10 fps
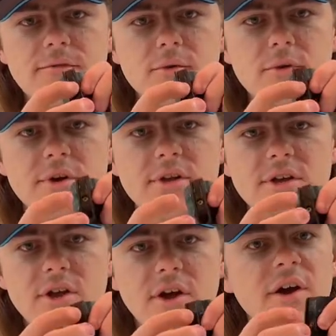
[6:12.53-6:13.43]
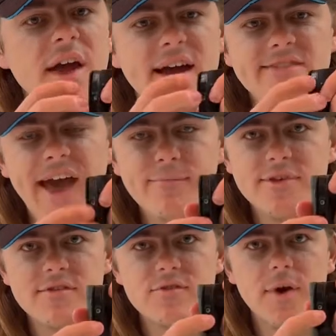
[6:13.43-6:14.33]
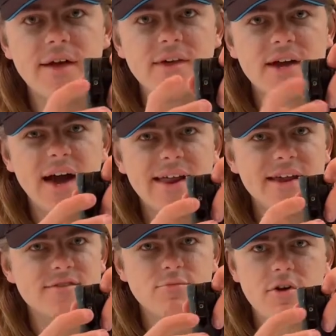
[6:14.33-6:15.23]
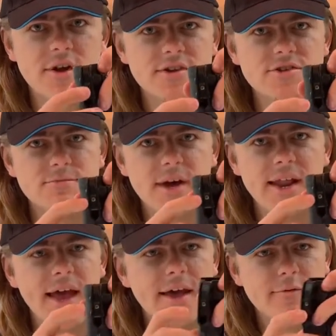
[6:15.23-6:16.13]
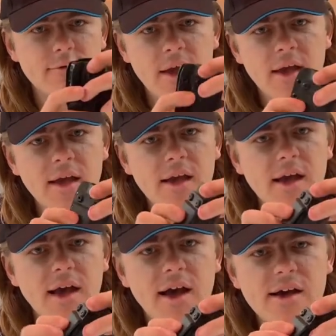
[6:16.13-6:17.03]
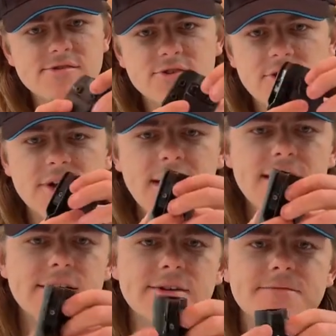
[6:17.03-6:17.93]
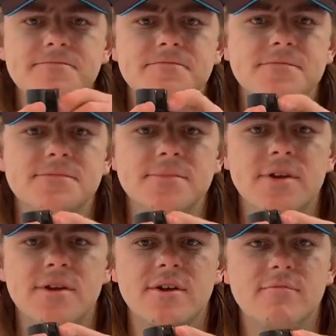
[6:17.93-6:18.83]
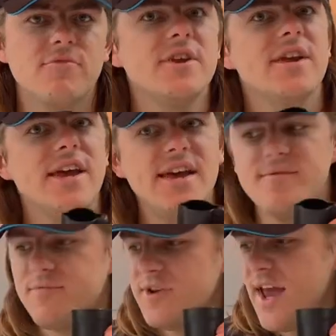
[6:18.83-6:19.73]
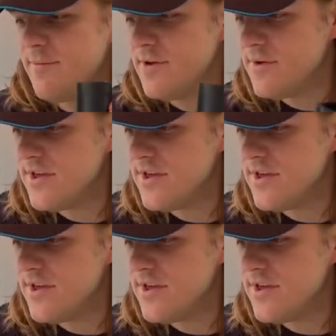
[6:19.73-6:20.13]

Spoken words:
you want to, adapt this to other Kydex products you might have. So yeah, pretty neat. Pretty happy with